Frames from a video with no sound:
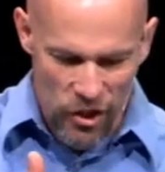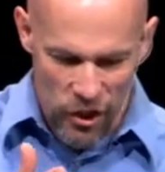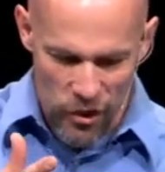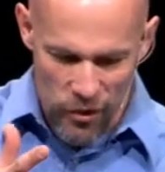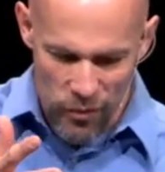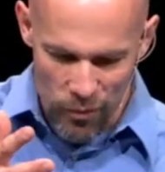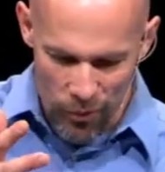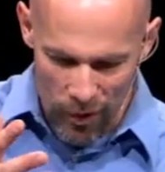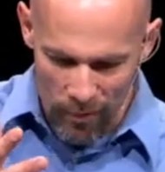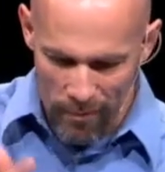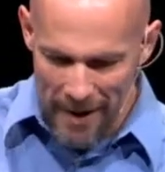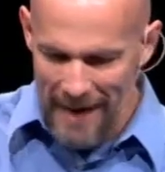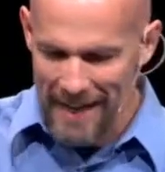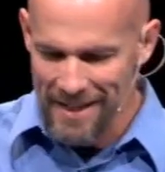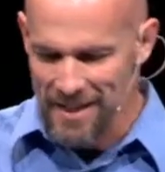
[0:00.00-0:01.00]
just
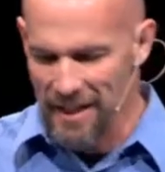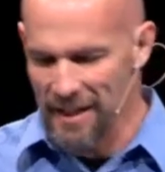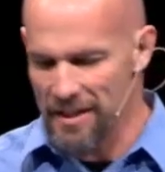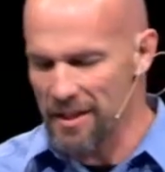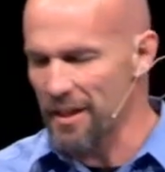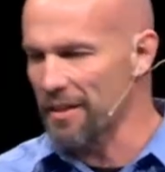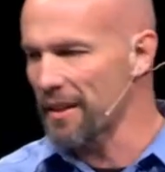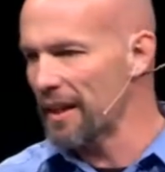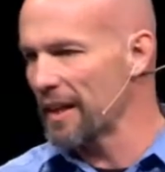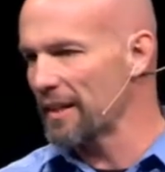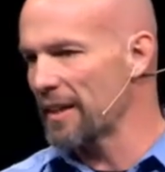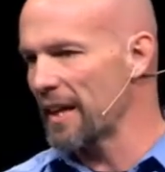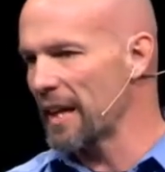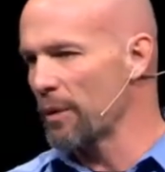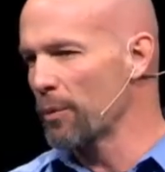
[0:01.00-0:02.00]
romantic to
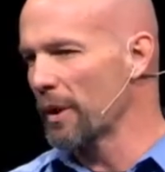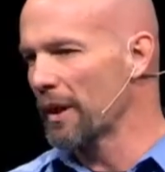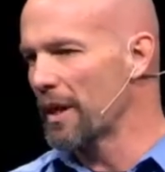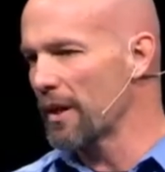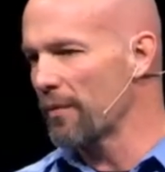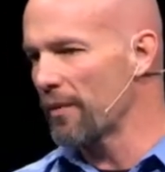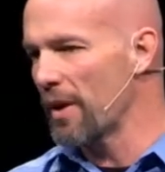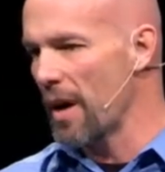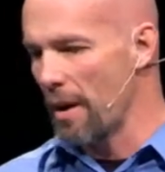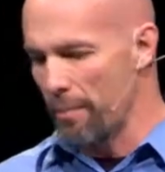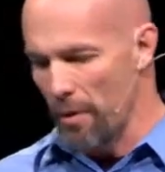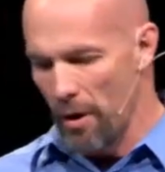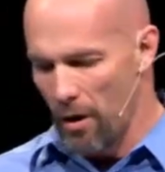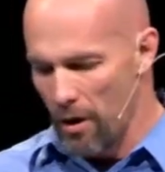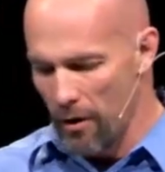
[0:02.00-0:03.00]
think that he would give
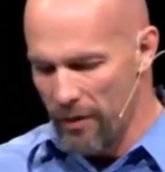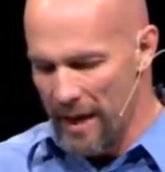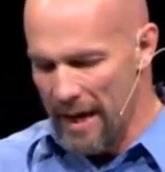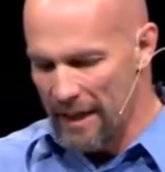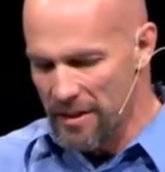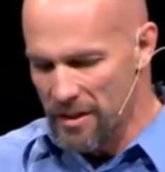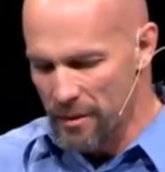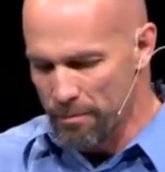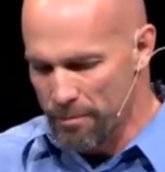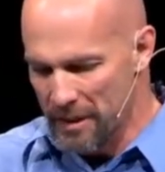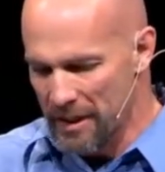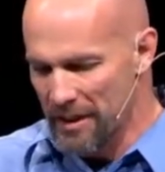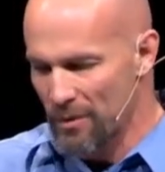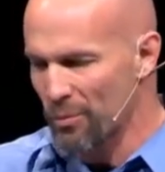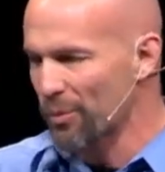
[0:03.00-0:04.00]
up all that to
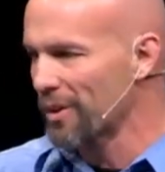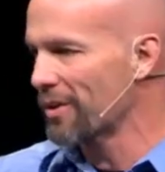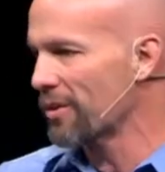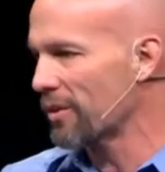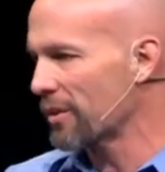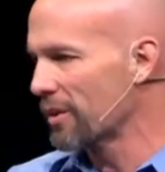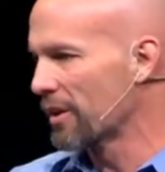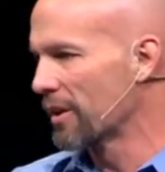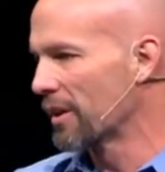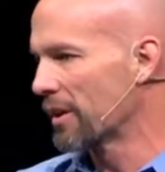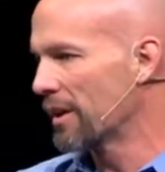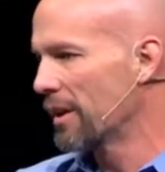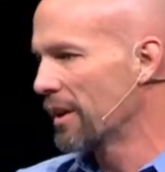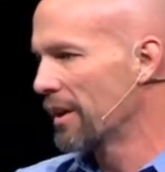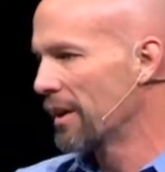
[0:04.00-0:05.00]
be with
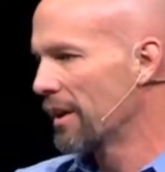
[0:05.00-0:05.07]
her.